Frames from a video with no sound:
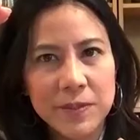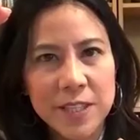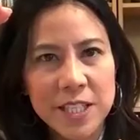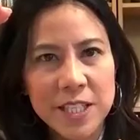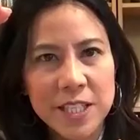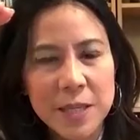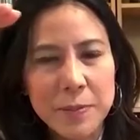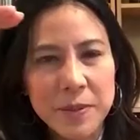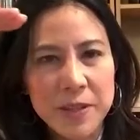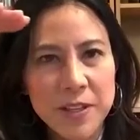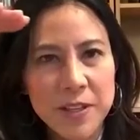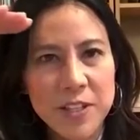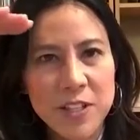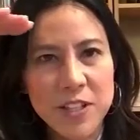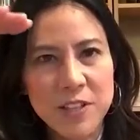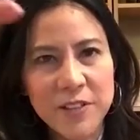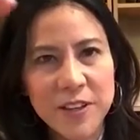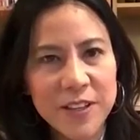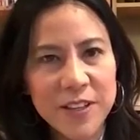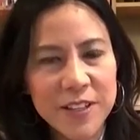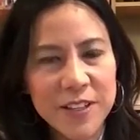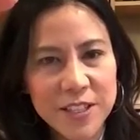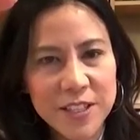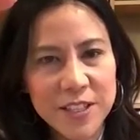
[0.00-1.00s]
Is it because
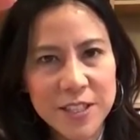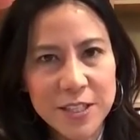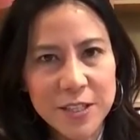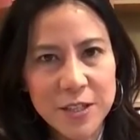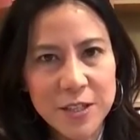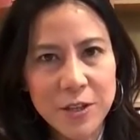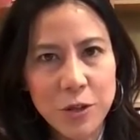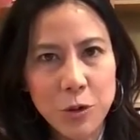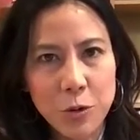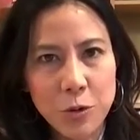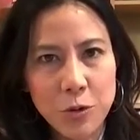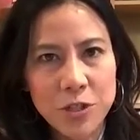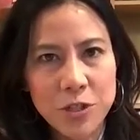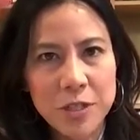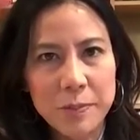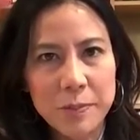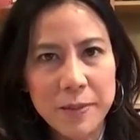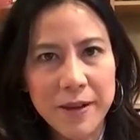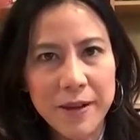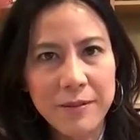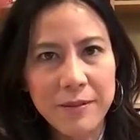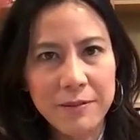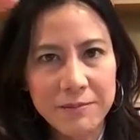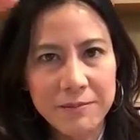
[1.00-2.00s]
you've only just thought
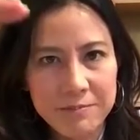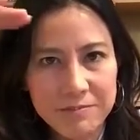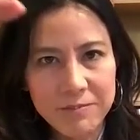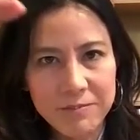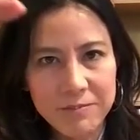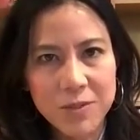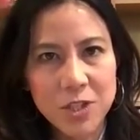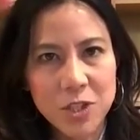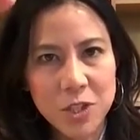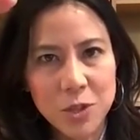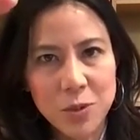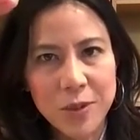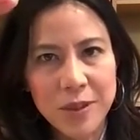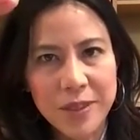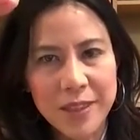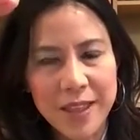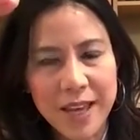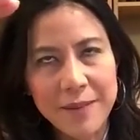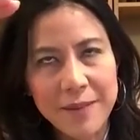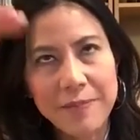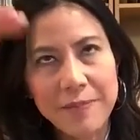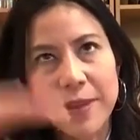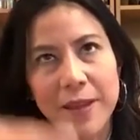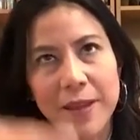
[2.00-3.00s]
about doing
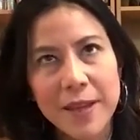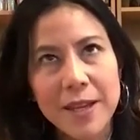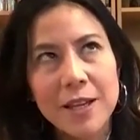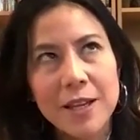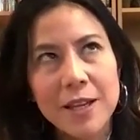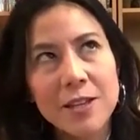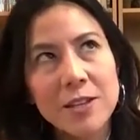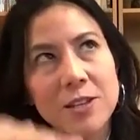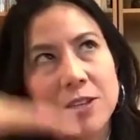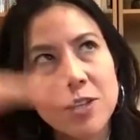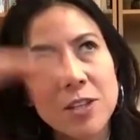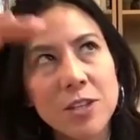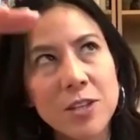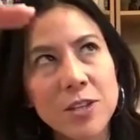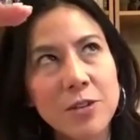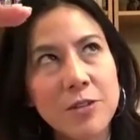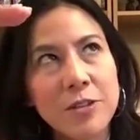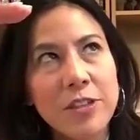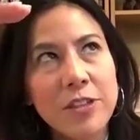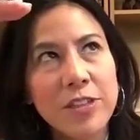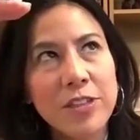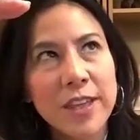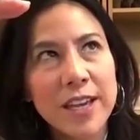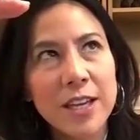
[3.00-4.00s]
that? Do
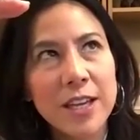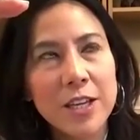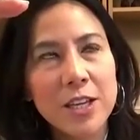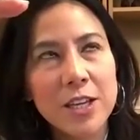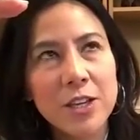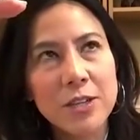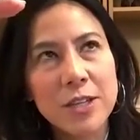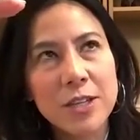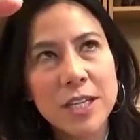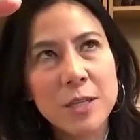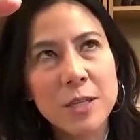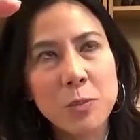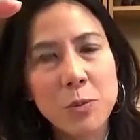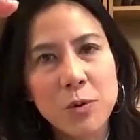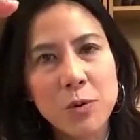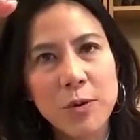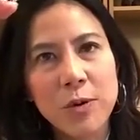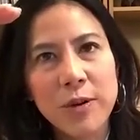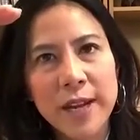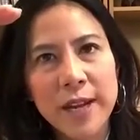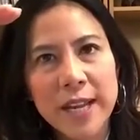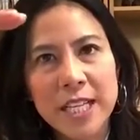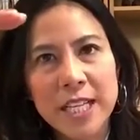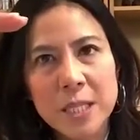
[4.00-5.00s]
you think you need
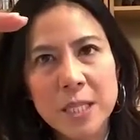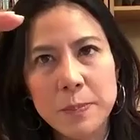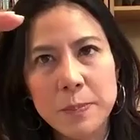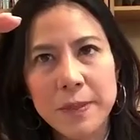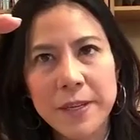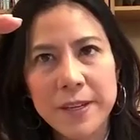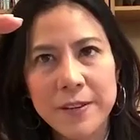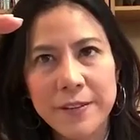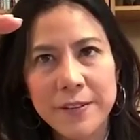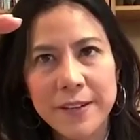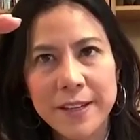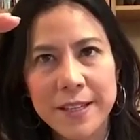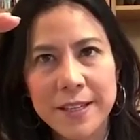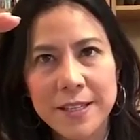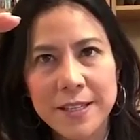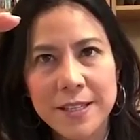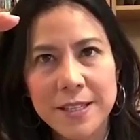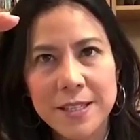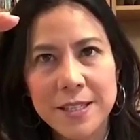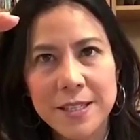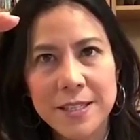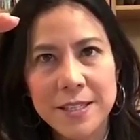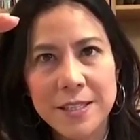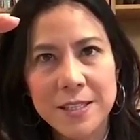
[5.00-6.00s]
more
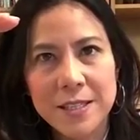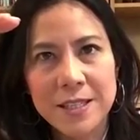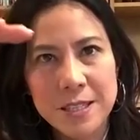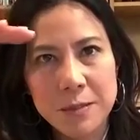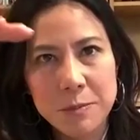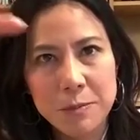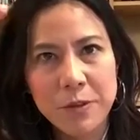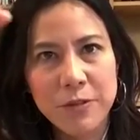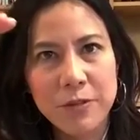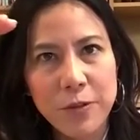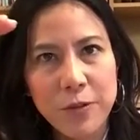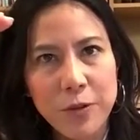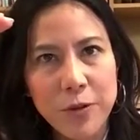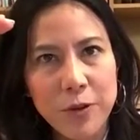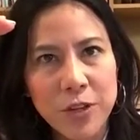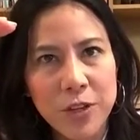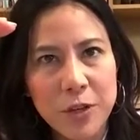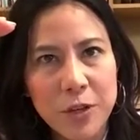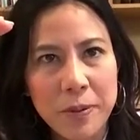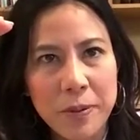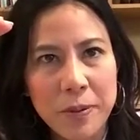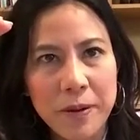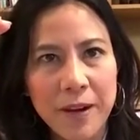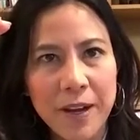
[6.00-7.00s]
experience before
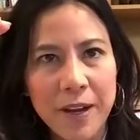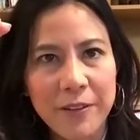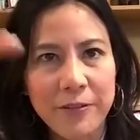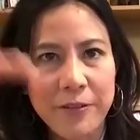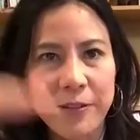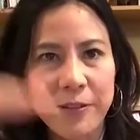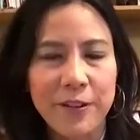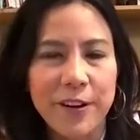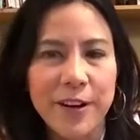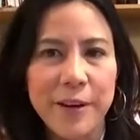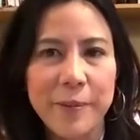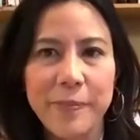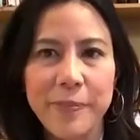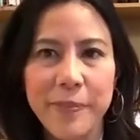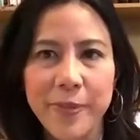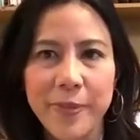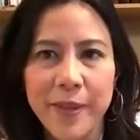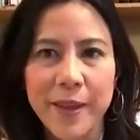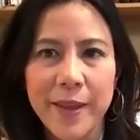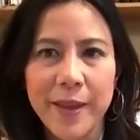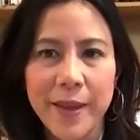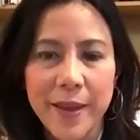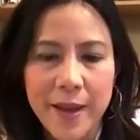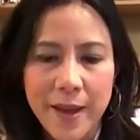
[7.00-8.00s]
you apply for it?
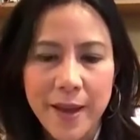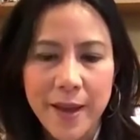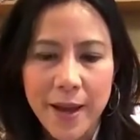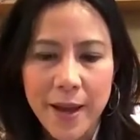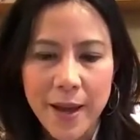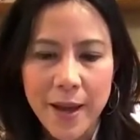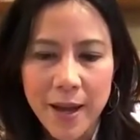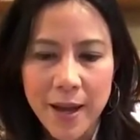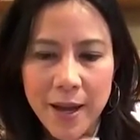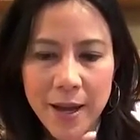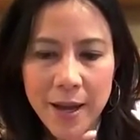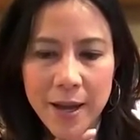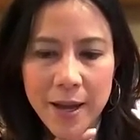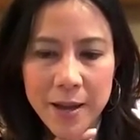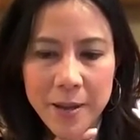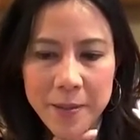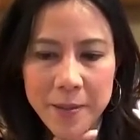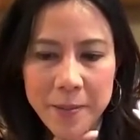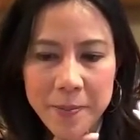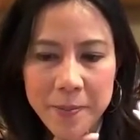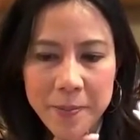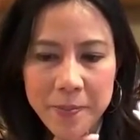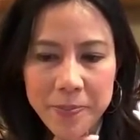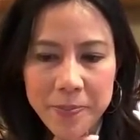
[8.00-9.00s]

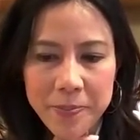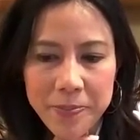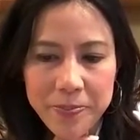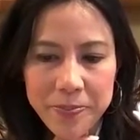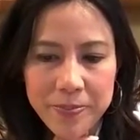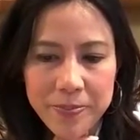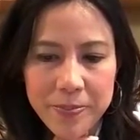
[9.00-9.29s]
Um,